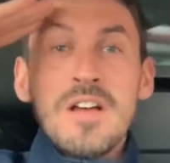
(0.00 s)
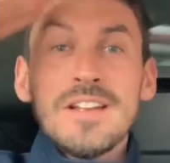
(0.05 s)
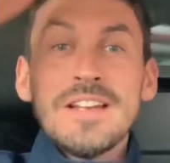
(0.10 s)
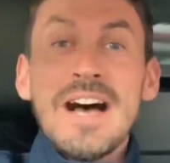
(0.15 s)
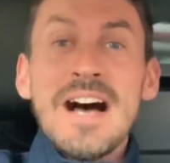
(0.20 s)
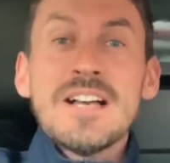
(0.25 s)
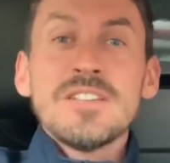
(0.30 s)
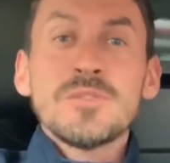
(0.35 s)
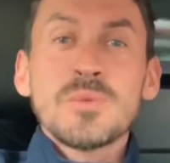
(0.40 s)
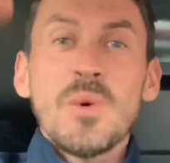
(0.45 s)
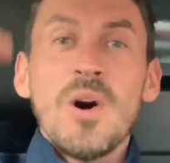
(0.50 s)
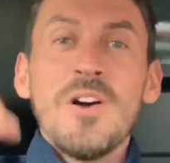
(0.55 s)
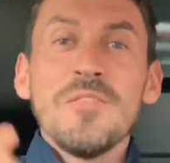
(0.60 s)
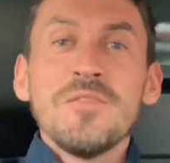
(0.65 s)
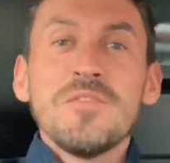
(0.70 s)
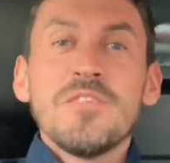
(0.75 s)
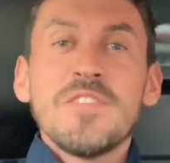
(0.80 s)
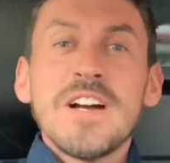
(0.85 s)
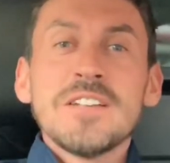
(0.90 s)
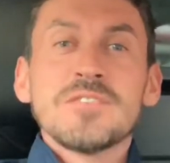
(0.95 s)
Nice
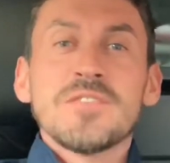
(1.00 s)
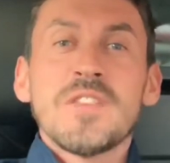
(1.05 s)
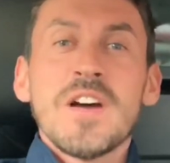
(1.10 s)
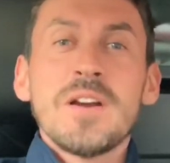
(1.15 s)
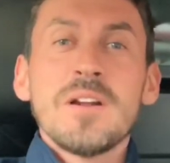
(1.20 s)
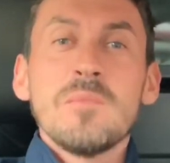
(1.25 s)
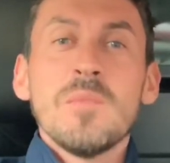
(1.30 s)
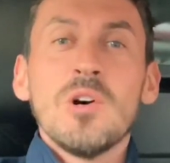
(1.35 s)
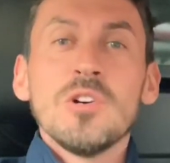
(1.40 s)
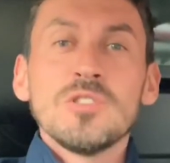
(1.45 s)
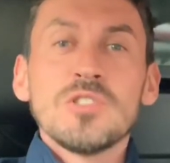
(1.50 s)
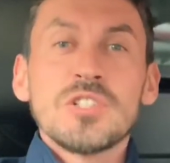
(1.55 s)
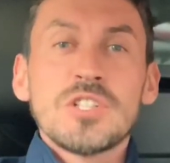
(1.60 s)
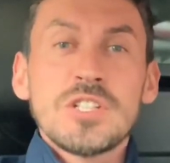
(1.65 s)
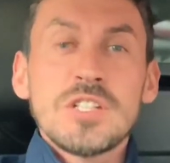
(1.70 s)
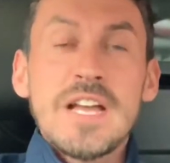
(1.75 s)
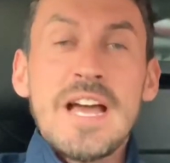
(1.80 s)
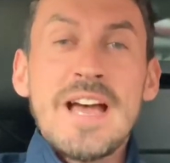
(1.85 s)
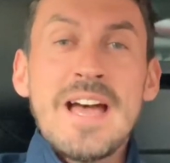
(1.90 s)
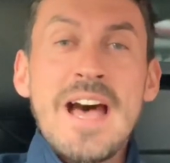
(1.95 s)
one, thanks very
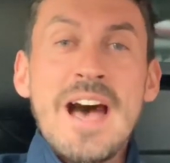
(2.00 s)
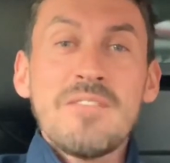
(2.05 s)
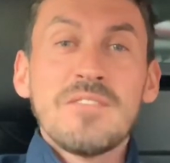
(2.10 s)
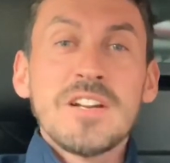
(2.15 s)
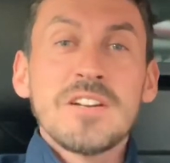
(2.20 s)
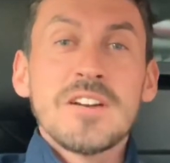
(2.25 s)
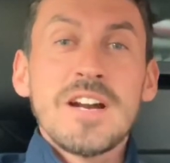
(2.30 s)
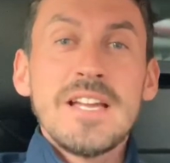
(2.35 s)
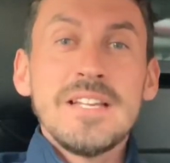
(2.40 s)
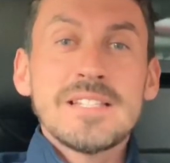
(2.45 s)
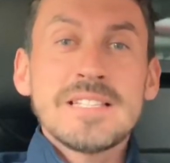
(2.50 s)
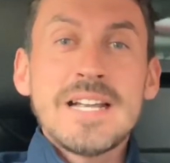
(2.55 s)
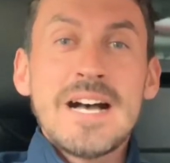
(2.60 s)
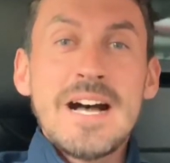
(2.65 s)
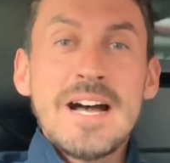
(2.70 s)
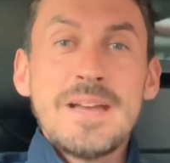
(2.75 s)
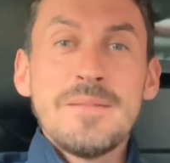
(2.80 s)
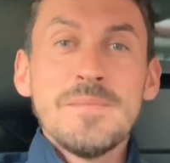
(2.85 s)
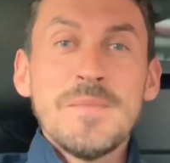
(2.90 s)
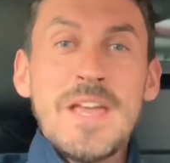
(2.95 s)
much. Have a great
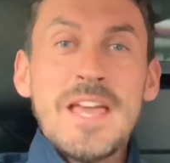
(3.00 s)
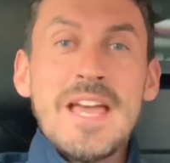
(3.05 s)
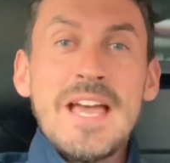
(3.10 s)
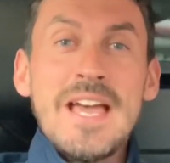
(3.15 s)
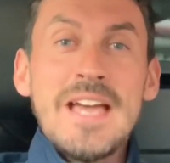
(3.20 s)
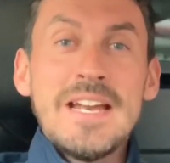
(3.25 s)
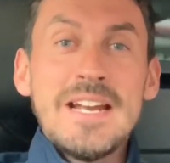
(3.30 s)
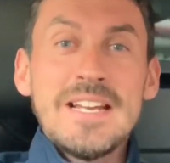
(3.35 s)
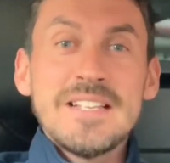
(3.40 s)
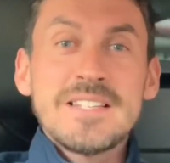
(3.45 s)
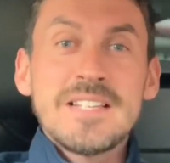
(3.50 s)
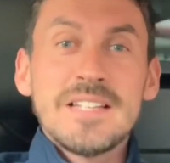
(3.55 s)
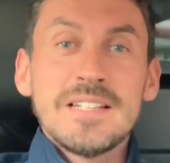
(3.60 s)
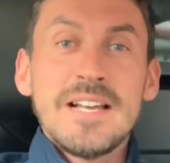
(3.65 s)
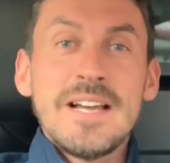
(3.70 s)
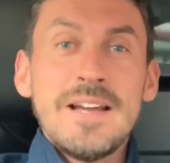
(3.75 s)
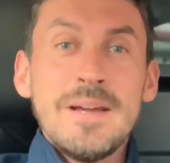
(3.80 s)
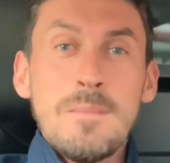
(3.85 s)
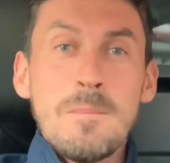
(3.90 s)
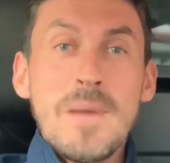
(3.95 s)
time in
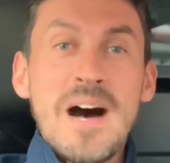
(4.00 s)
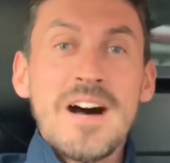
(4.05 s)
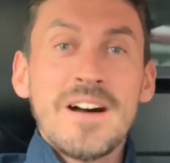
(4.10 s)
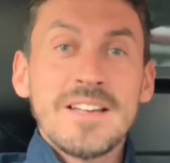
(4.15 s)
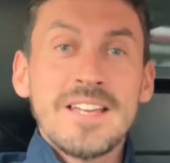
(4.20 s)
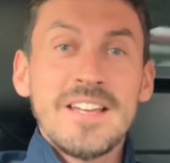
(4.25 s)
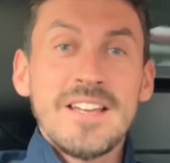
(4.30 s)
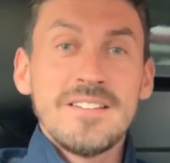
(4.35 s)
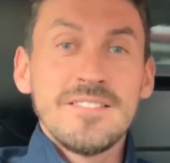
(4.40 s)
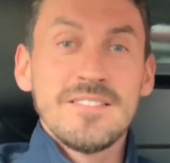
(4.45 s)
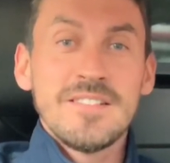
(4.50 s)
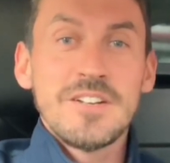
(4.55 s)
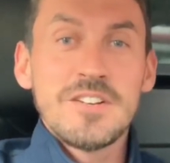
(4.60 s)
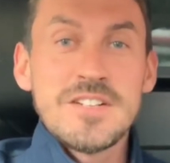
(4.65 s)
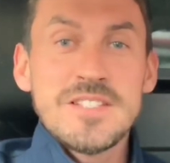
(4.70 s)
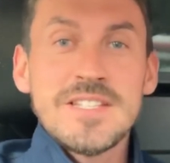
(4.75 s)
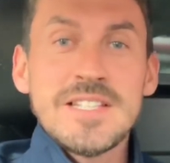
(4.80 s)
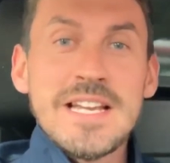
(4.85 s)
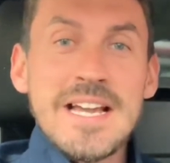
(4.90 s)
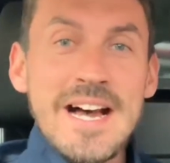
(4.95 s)
Italy marking
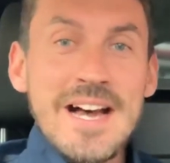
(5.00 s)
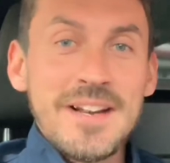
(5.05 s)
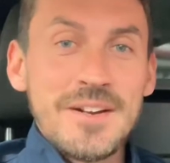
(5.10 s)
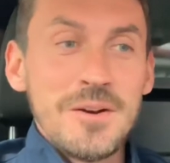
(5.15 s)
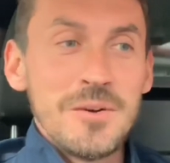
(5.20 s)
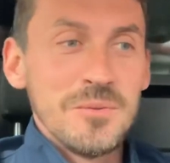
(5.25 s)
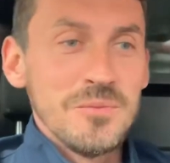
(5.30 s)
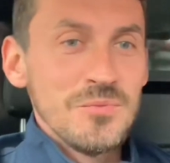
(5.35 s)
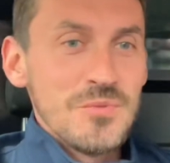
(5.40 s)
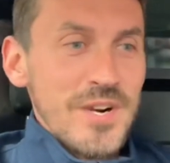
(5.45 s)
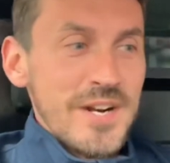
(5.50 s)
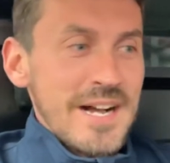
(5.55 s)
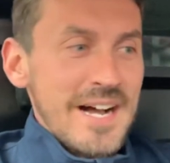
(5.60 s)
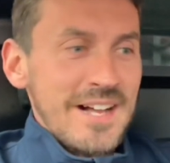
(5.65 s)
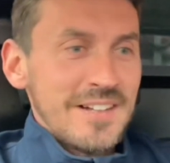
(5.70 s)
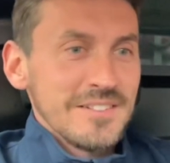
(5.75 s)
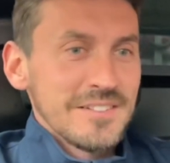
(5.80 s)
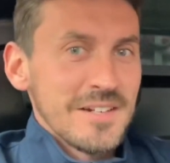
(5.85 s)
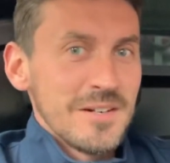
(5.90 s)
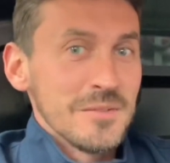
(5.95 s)
Cristiano
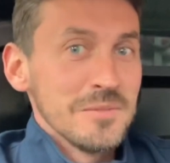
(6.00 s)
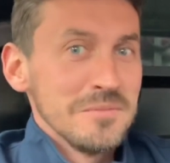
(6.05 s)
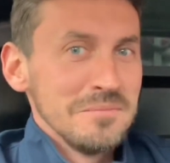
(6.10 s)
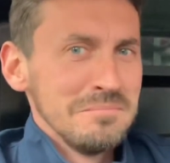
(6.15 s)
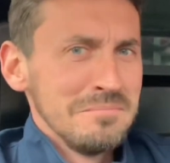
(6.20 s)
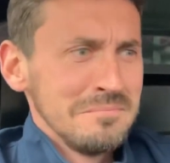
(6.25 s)
Ronaldo.